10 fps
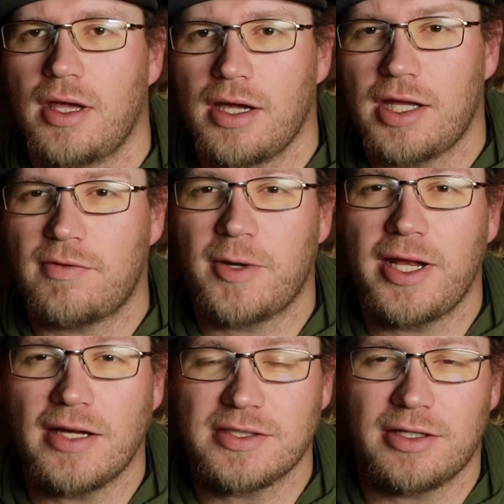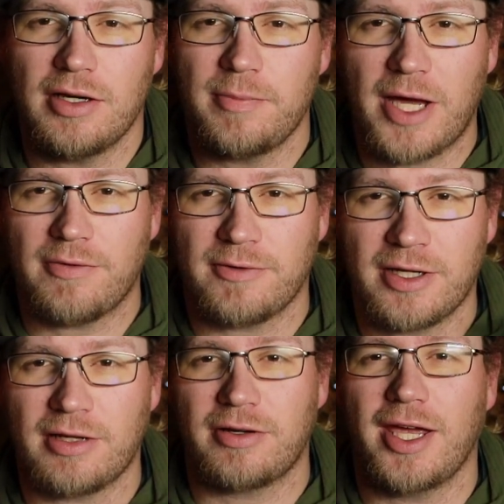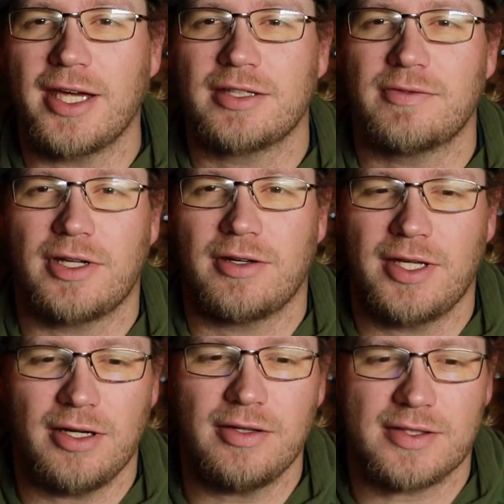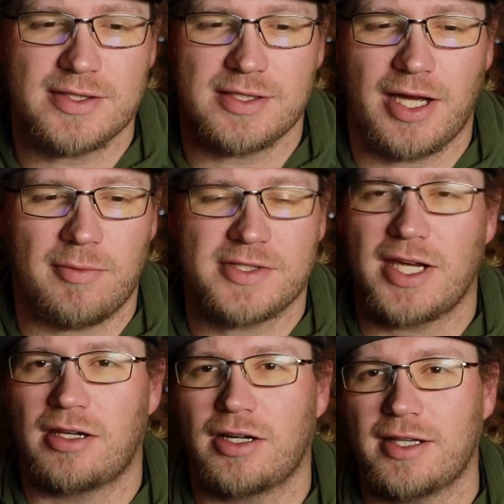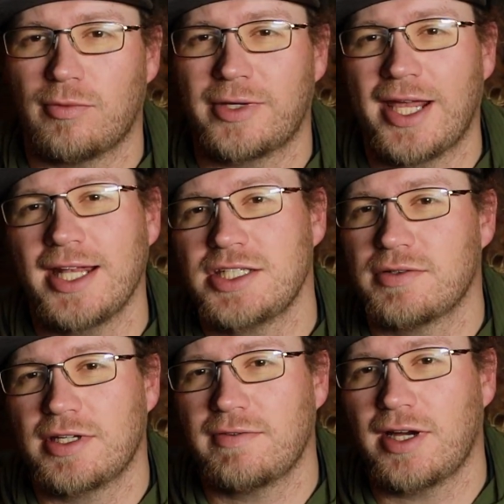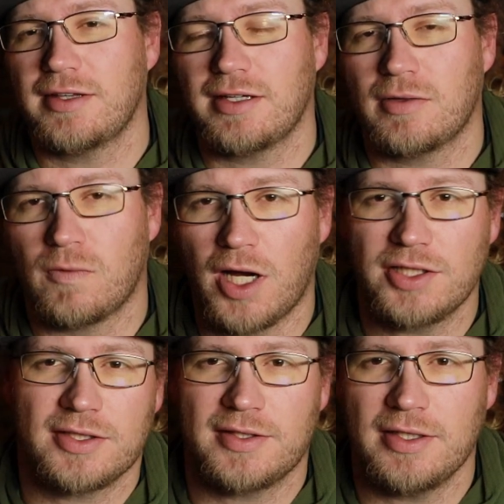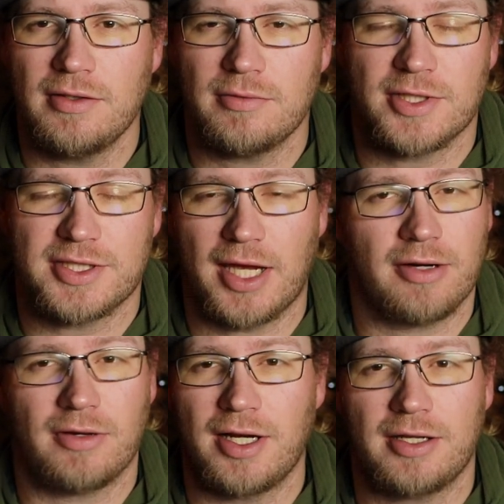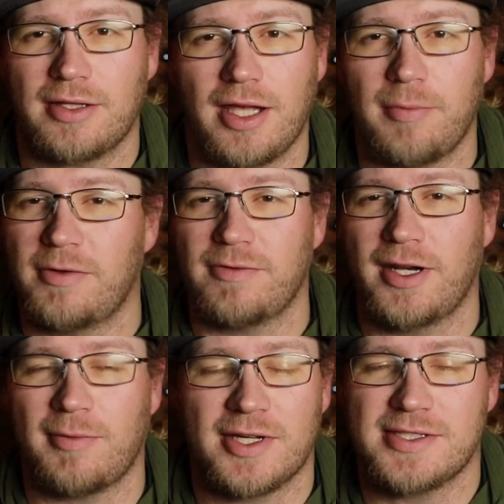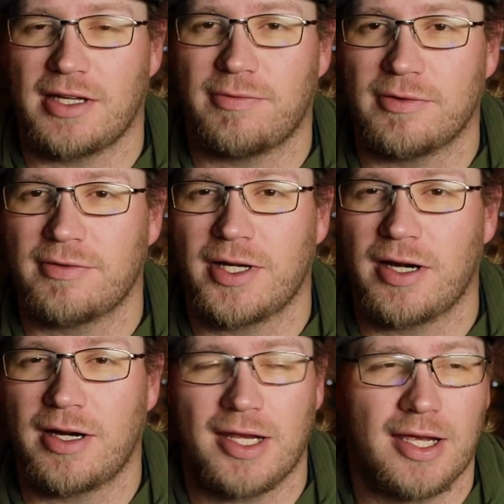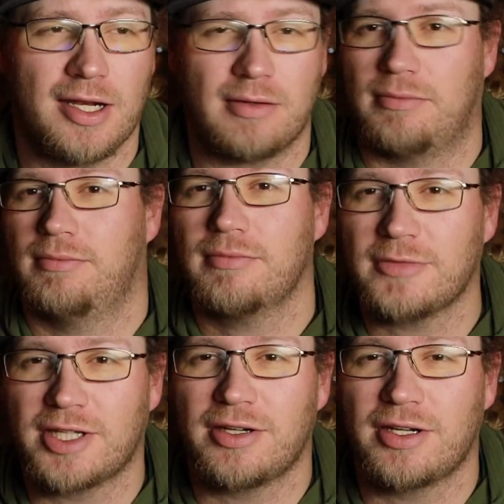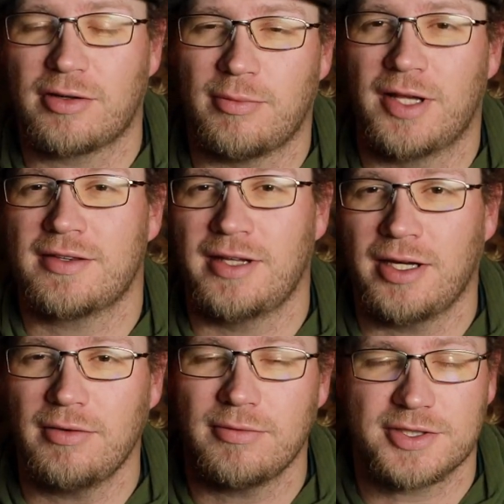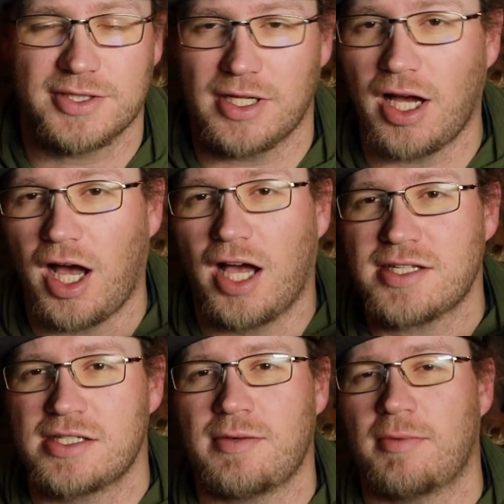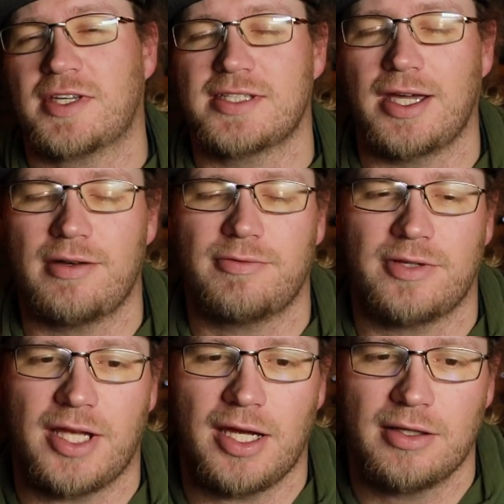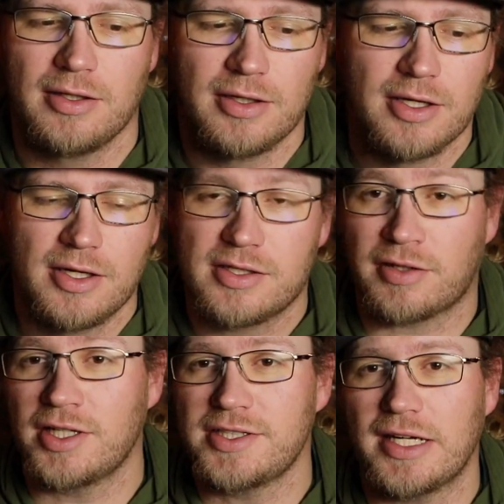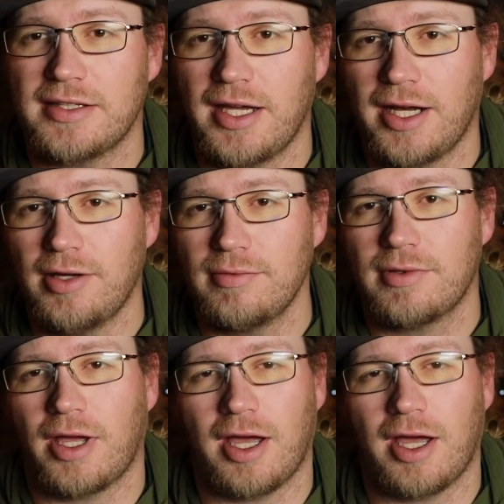Hey everybody, how's it going? Back for another reaction video here. This time we're taking a look at the Wenatchee River out there in Washington, which ironically I'll be finding myself over there in a little under a month now, which is awesome. I'm excited for that. So I'm going to check that out.